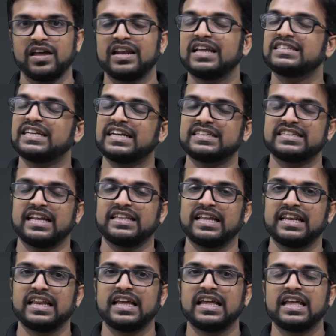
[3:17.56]
Let's understand
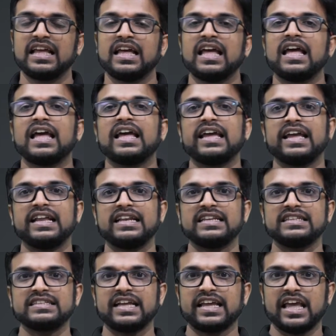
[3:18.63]
that.
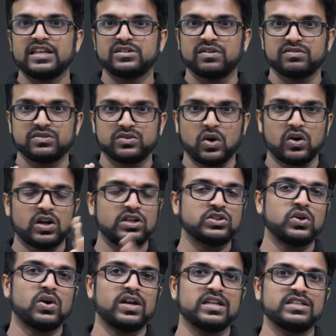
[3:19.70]
In the case of total
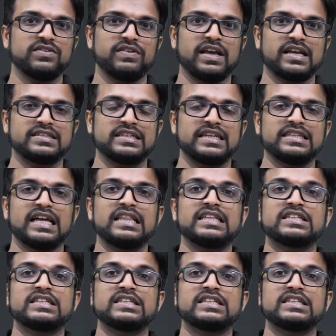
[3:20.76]
stored energy, we are seeing that